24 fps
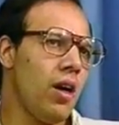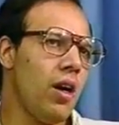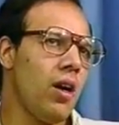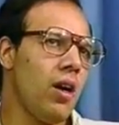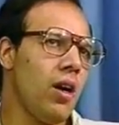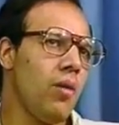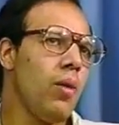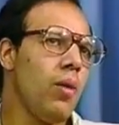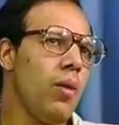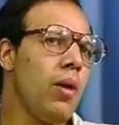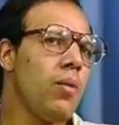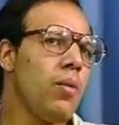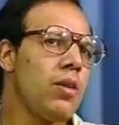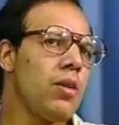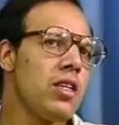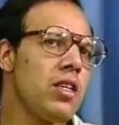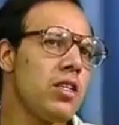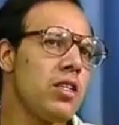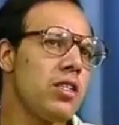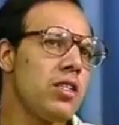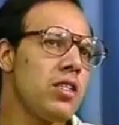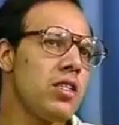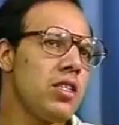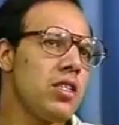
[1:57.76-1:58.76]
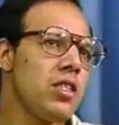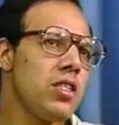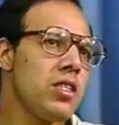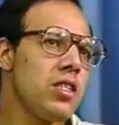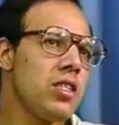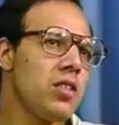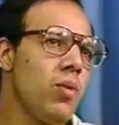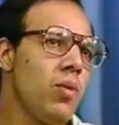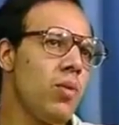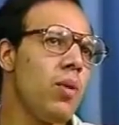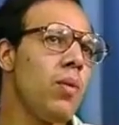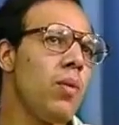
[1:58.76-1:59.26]
We
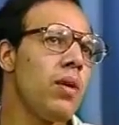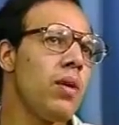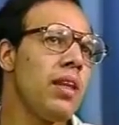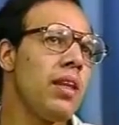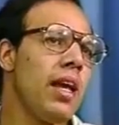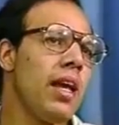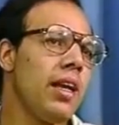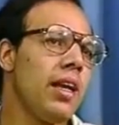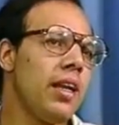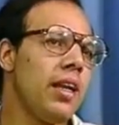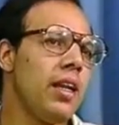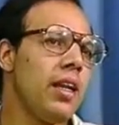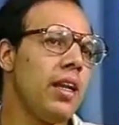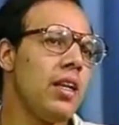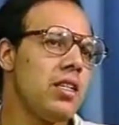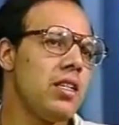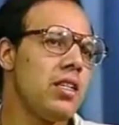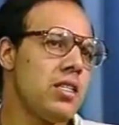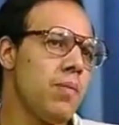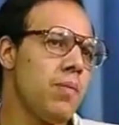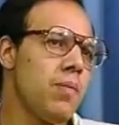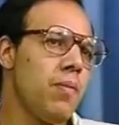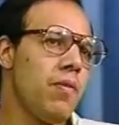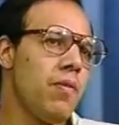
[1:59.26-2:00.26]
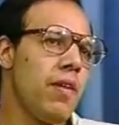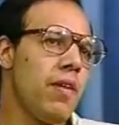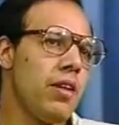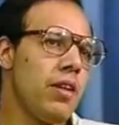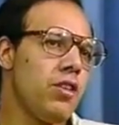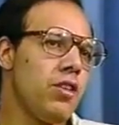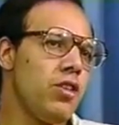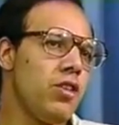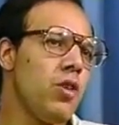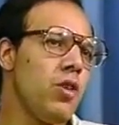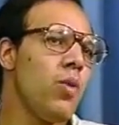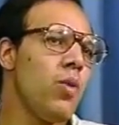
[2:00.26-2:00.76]
were not legally
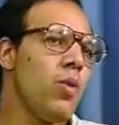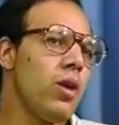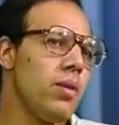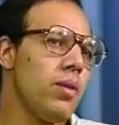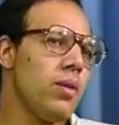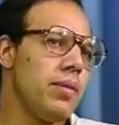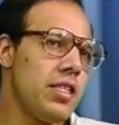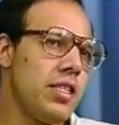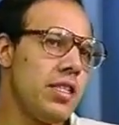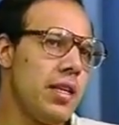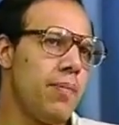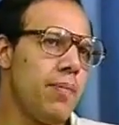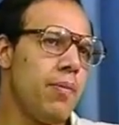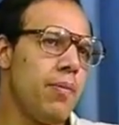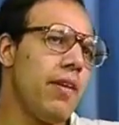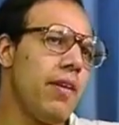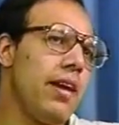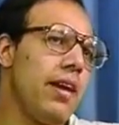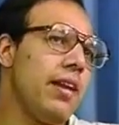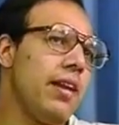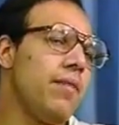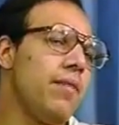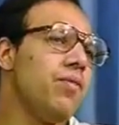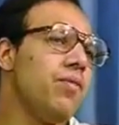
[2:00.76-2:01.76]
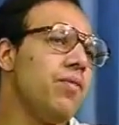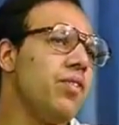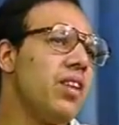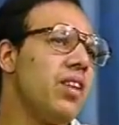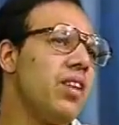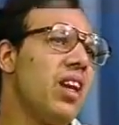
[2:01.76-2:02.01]
separated. She wanted to be separated.